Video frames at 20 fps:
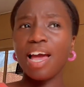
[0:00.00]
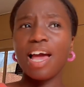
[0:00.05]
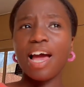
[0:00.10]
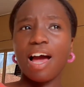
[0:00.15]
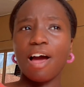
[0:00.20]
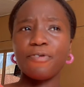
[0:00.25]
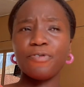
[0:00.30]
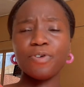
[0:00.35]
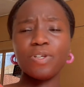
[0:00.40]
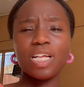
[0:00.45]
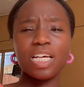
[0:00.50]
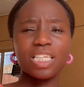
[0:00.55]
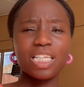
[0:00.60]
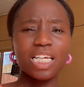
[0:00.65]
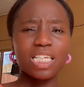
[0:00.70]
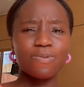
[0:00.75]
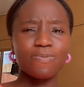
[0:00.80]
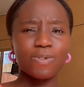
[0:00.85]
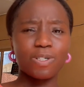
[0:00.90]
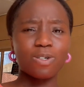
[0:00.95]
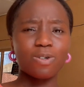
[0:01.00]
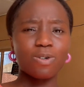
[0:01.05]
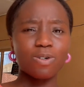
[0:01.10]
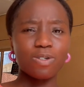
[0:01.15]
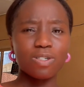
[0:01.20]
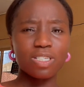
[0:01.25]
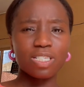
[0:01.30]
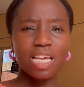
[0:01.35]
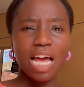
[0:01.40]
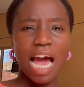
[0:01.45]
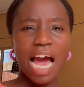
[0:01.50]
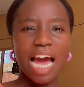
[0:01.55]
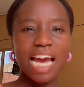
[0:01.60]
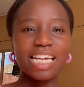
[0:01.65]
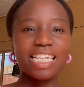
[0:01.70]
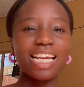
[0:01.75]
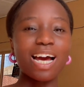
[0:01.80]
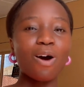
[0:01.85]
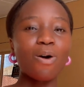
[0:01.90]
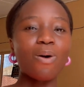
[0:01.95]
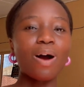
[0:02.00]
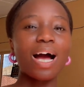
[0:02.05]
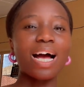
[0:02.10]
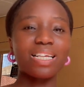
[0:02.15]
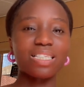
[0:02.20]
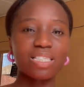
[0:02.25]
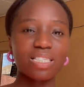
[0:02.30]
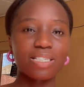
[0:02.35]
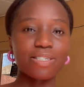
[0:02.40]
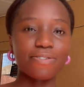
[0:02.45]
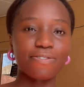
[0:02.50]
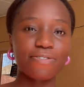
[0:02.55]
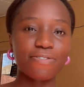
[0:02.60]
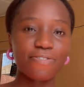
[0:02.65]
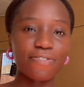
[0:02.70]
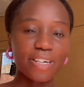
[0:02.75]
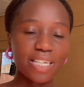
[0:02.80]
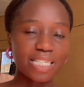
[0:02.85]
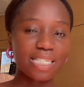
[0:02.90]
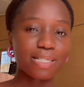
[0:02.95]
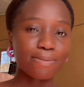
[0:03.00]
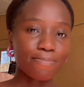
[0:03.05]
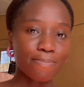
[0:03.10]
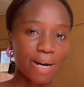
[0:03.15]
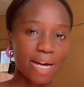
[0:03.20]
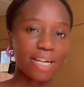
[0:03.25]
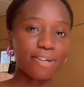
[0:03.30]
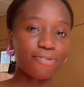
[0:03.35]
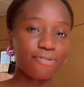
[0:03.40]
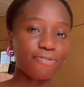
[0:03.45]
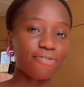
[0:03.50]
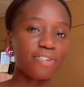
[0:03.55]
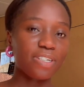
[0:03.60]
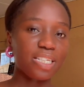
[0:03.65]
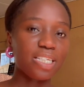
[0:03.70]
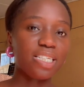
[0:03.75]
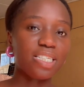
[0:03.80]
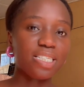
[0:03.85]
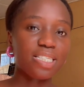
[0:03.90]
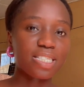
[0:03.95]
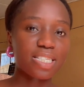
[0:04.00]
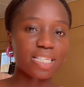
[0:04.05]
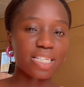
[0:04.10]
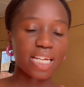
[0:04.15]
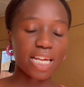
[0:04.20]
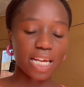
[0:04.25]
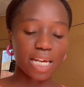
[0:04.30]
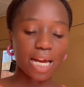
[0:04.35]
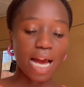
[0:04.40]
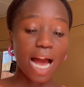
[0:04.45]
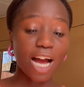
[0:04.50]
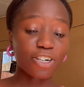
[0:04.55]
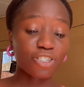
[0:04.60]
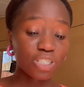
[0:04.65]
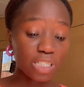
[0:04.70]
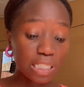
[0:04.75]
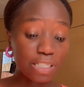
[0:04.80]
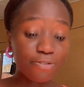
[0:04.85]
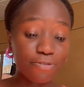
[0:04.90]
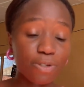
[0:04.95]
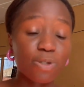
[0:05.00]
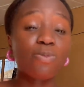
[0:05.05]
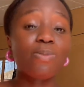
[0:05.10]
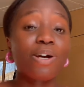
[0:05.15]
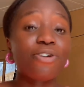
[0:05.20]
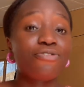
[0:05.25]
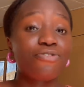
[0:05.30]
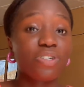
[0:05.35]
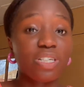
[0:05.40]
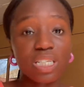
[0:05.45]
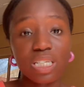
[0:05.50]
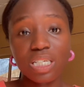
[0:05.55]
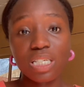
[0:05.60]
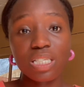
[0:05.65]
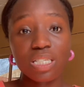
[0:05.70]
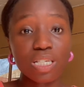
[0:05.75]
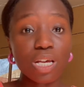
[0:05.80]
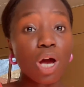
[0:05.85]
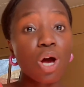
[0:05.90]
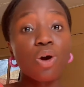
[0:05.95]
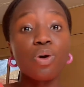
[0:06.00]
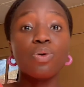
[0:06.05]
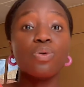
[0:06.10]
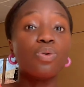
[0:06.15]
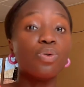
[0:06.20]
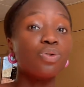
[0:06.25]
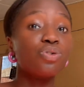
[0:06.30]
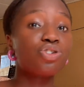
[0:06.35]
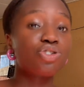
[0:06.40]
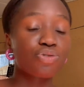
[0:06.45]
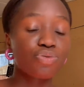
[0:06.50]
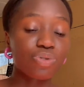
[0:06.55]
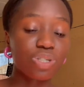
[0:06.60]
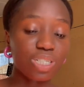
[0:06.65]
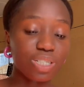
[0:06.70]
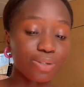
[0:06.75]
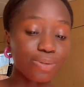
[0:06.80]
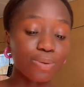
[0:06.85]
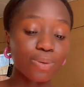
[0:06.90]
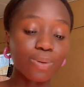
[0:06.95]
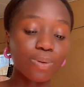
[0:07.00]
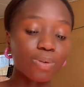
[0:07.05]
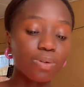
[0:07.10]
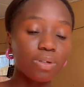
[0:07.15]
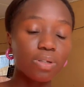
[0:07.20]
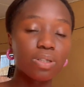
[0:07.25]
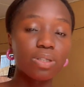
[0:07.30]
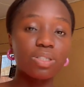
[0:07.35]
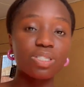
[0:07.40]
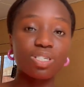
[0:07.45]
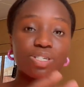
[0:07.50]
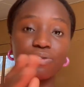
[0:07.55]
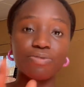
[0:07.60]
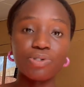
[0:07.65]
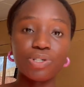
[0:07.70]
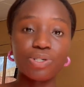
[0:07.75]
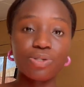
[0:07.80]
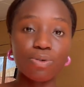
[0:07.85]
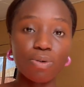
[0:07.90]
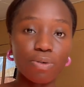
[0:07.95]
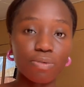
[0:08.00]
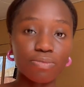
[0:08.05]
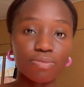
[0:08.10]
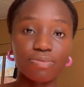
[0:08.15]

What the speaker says: I feel like that's because I now had to face my feelings, like actually feel my feelings, go through the whole series of